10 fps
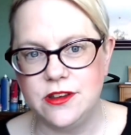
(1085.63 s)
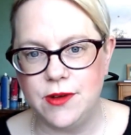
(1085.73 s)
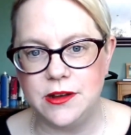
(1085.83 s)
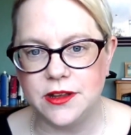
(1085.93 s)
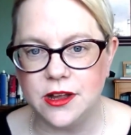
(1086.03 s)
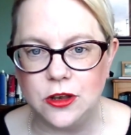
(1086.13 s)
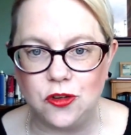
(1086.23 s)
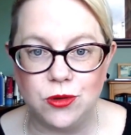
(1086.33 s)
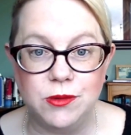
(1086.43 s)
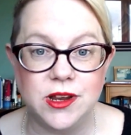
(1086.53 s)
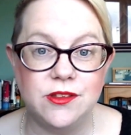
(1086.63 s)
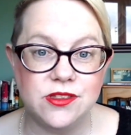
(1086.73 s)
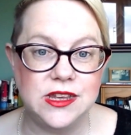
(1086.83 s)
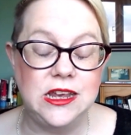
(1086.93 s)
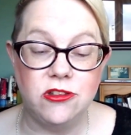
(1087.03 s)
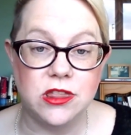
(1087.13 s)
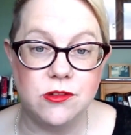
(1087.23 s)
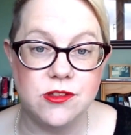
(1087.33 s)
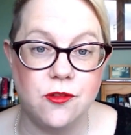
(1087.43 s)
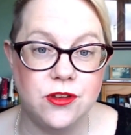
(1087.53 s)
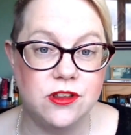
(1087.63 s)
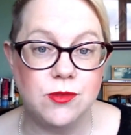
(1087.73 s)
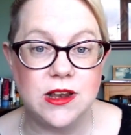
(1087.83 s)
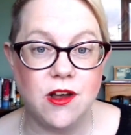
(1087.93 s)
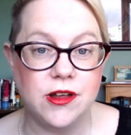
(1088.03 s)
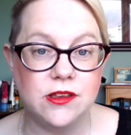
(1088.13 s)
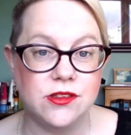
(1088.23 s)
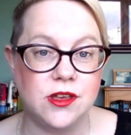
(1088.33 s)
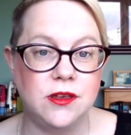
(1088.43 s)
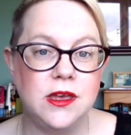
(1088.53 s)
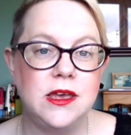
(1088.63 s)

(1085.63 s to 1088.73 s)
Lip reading: around the country. We don't see each other as often as we'd like to.